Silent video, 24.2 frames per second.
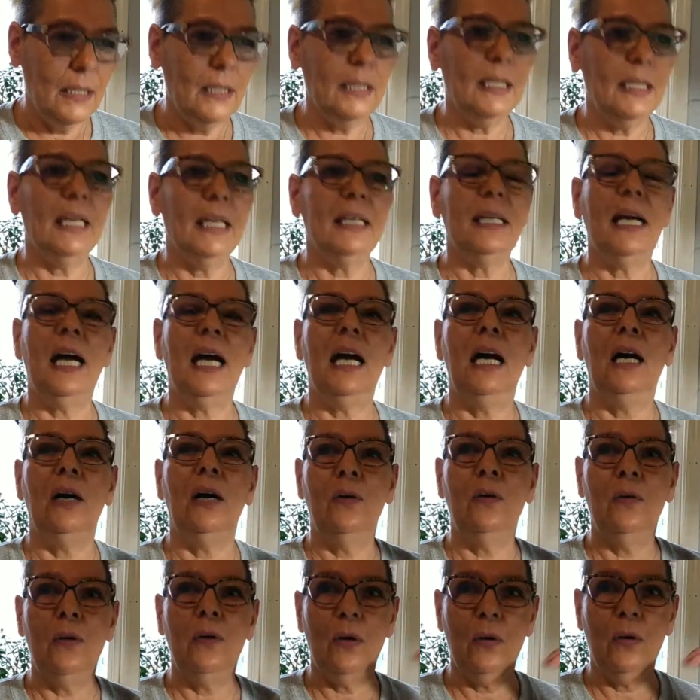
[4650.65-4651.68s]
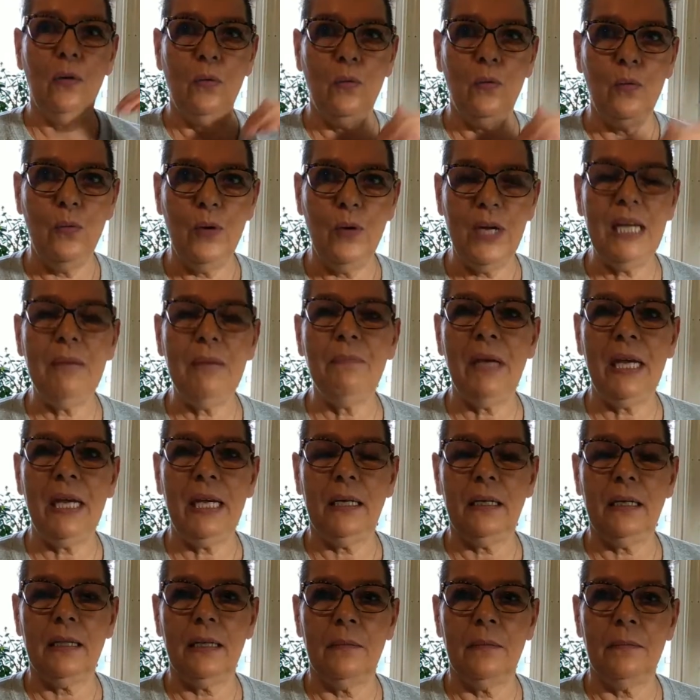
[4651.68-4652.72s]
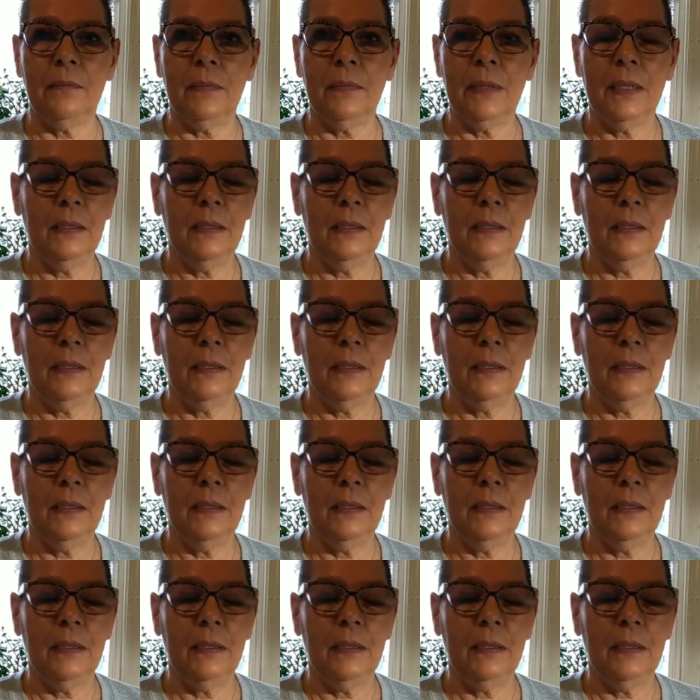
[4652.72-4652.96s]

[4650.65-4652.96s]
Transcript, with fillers: than how we make them